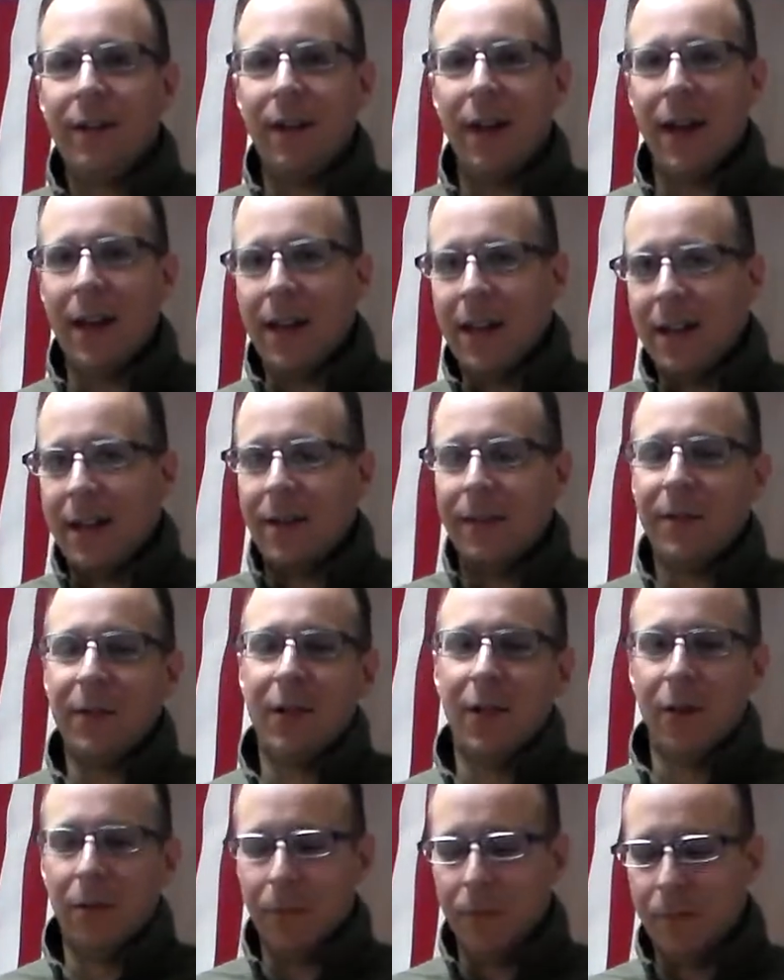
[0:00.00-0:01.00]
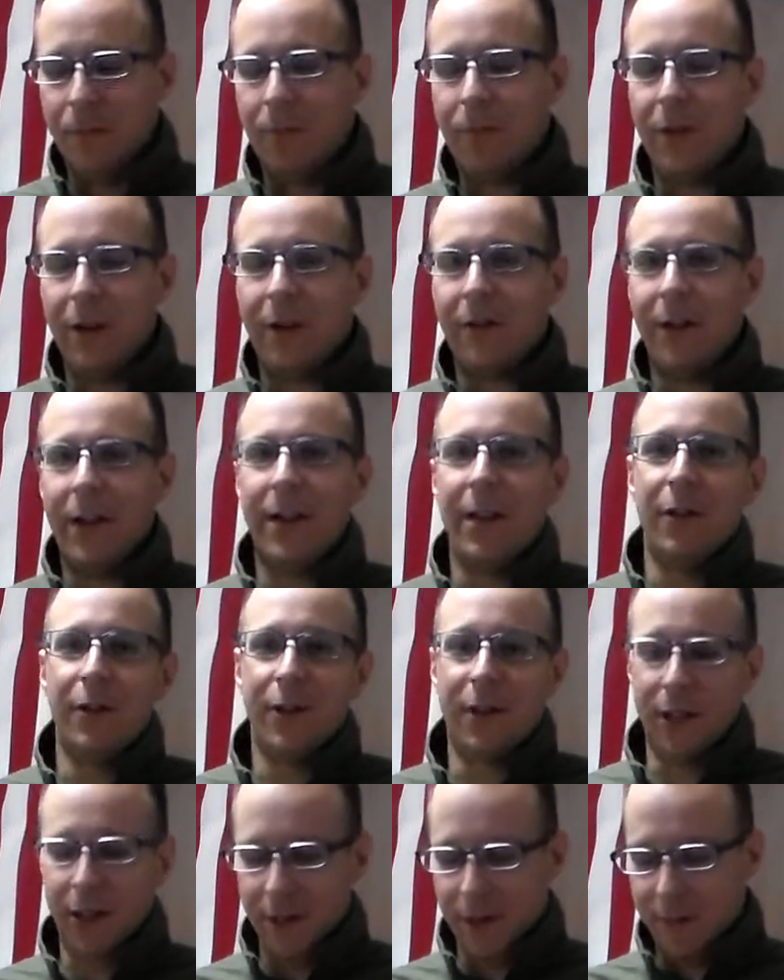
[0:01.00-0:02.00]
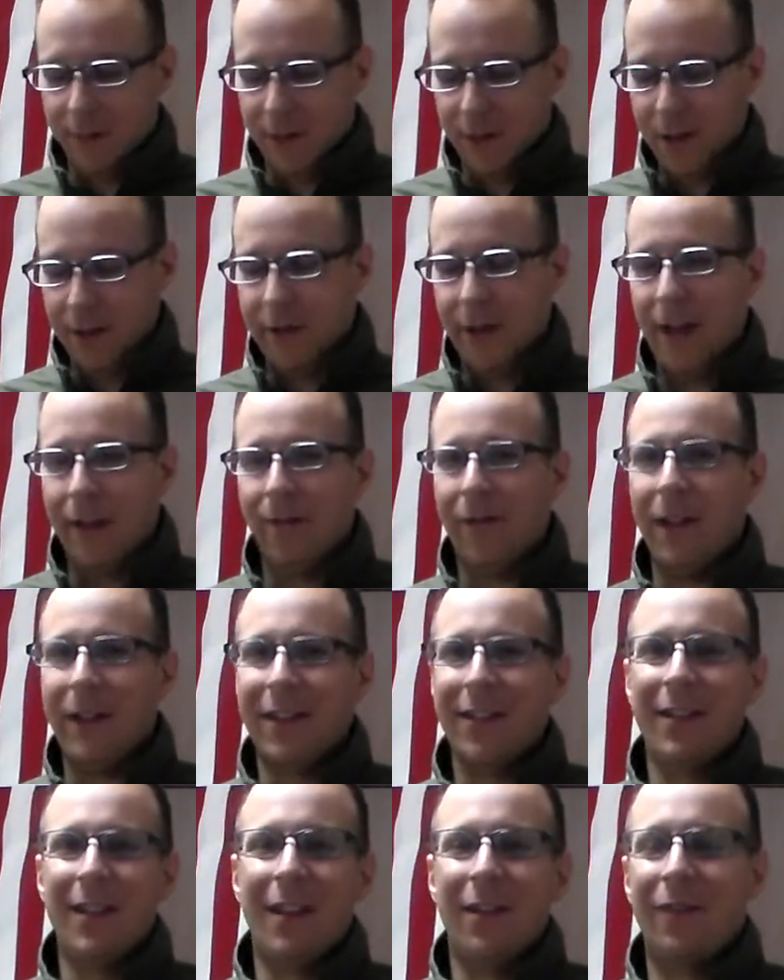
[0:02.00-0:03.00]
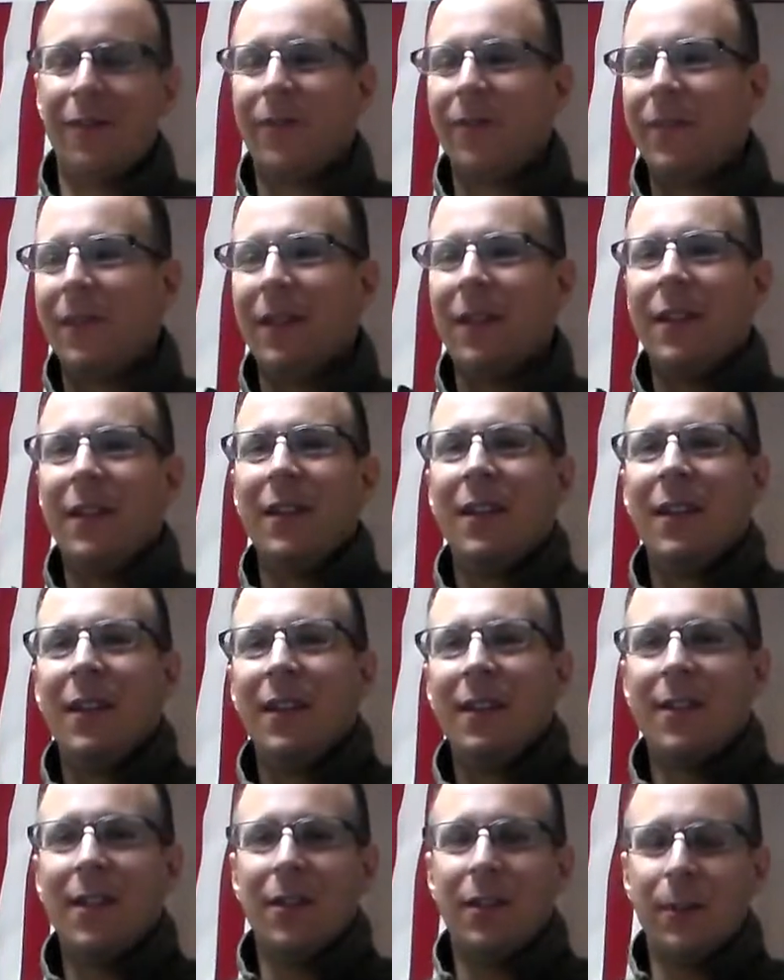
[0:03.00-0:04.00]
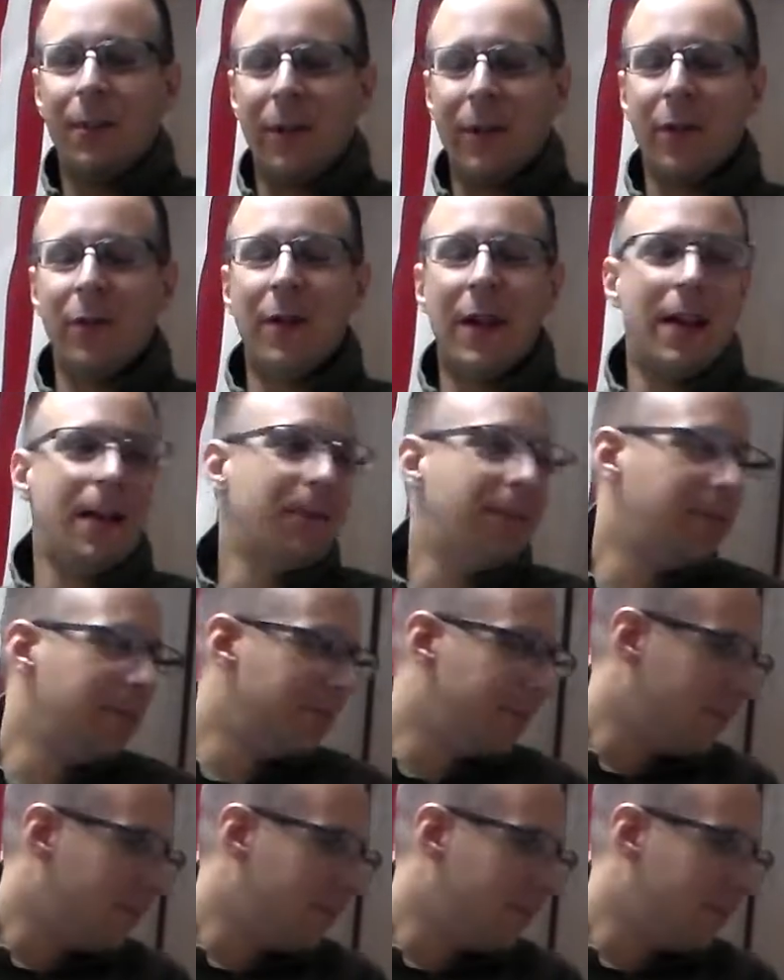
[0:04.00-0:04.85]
I.e., you know, prick radio systems and all that fun stuff. There's nothing to bring the weight.